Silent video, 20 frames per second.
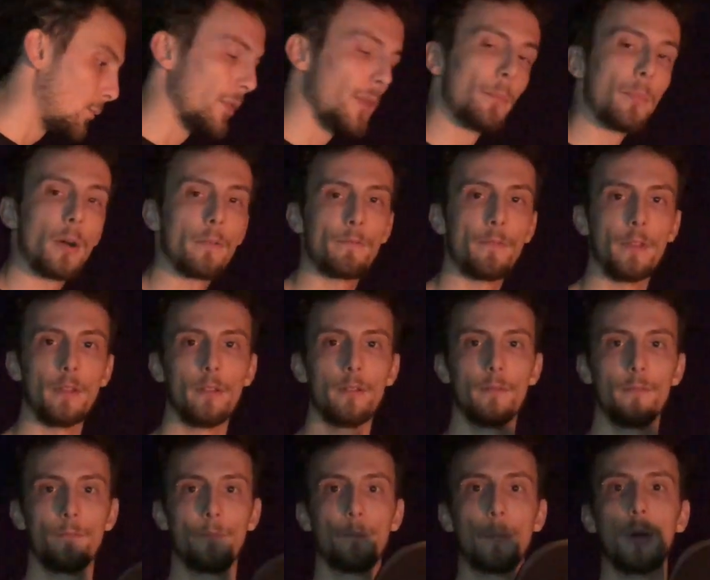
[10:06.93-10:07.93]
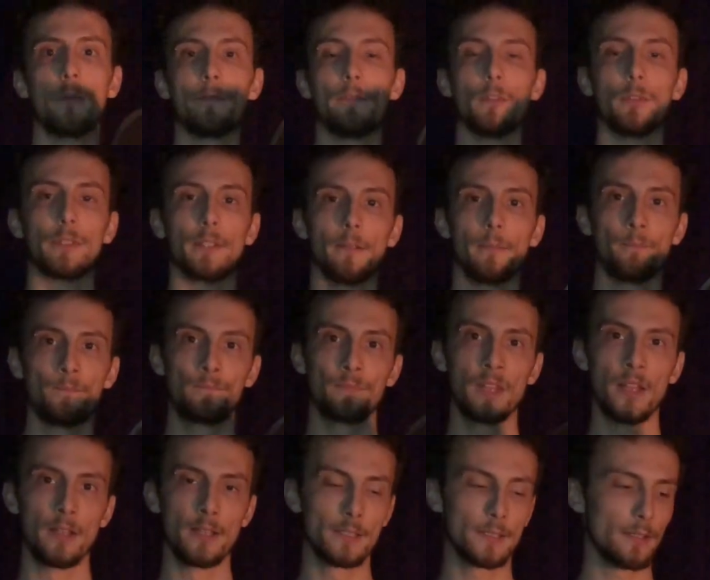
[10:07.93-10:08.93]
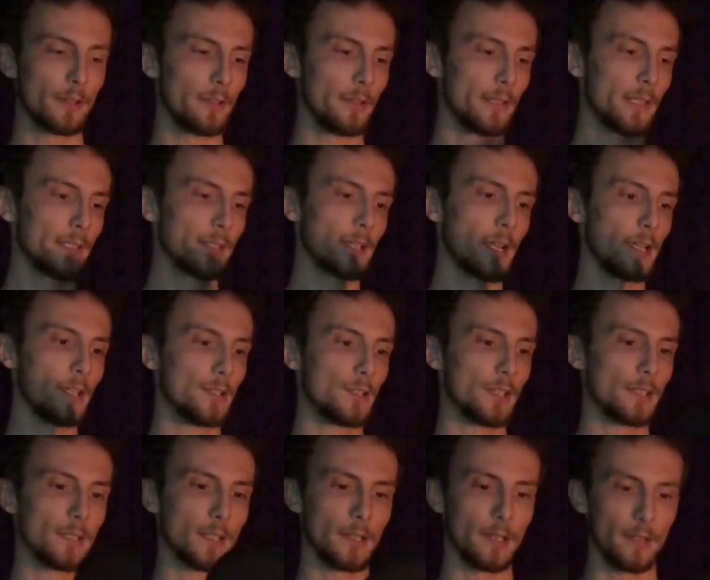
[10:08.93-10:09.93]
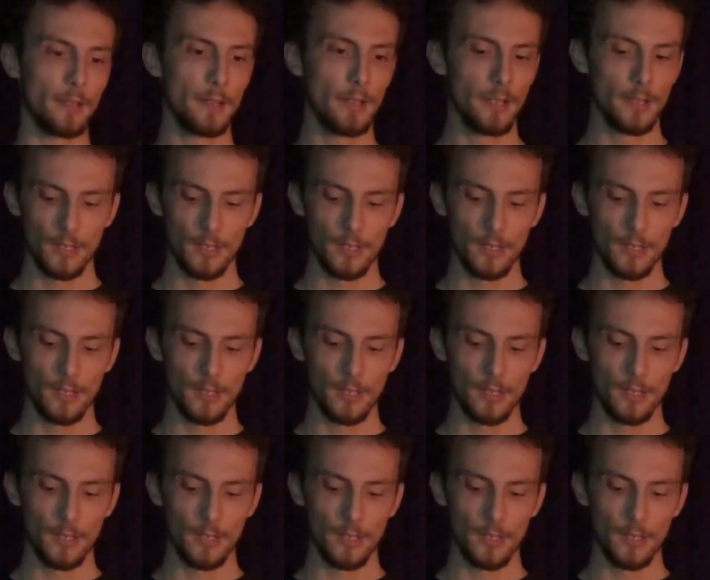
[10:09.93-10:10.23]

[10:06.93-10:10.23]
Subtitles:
with the pop filter. So this guy's just a